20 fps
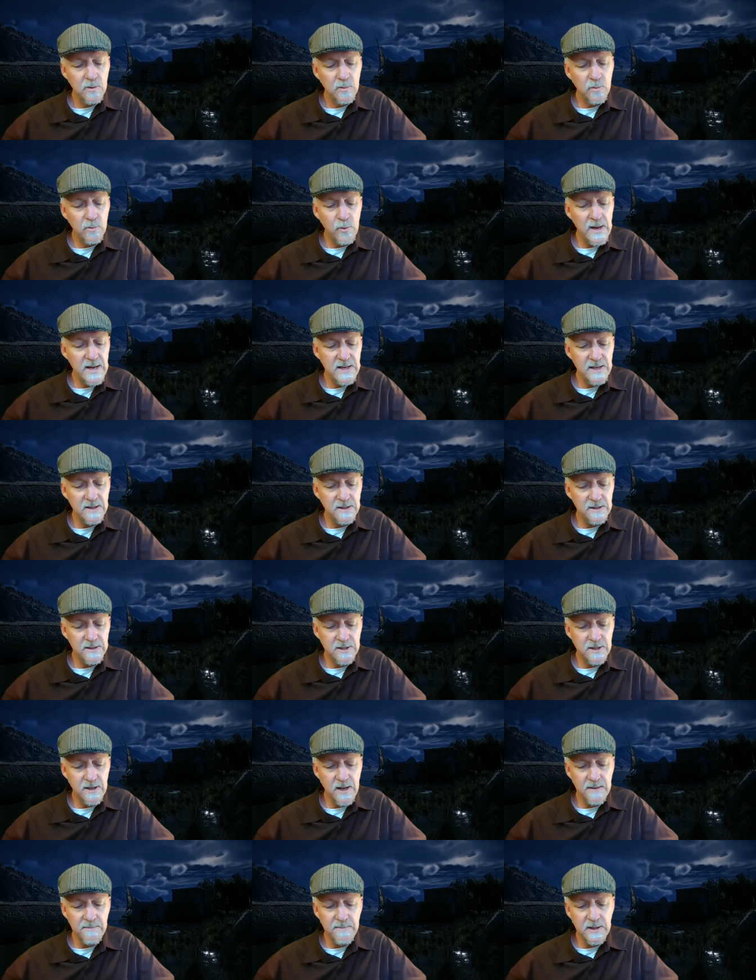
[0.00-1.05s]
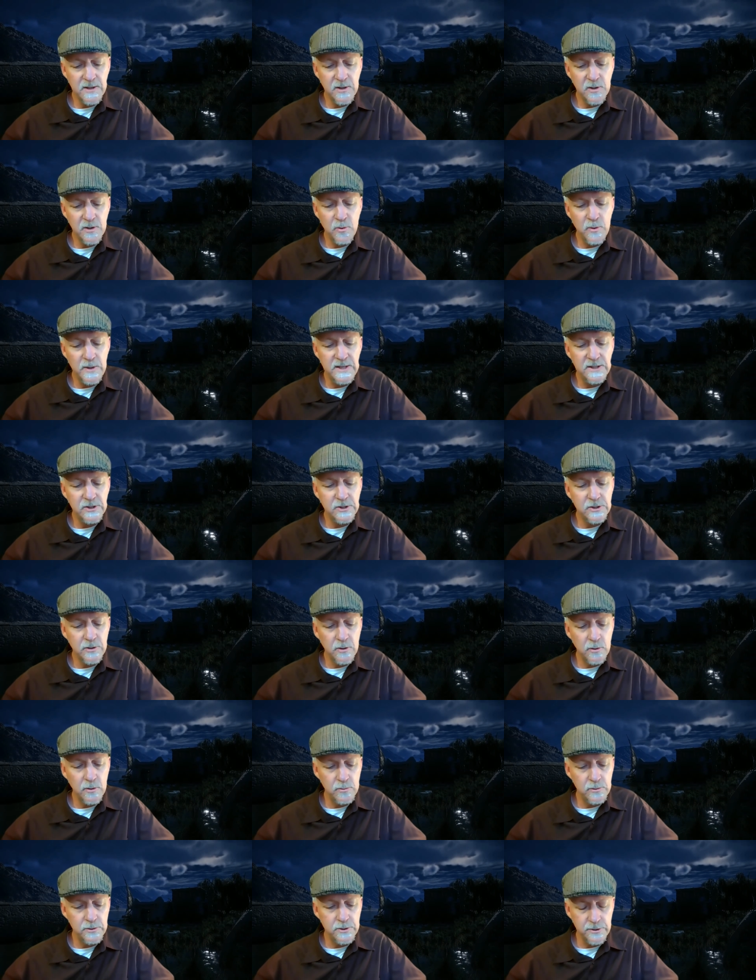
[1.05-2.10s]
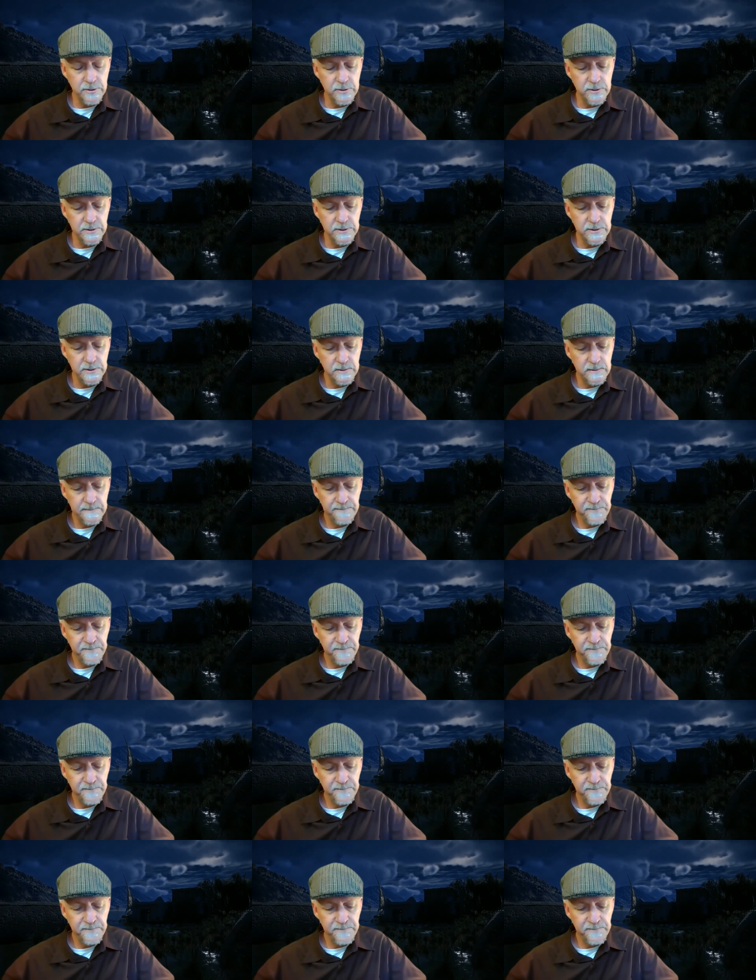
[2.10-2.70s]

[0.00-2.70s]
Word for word: raided tonight by the Queen's soldiers.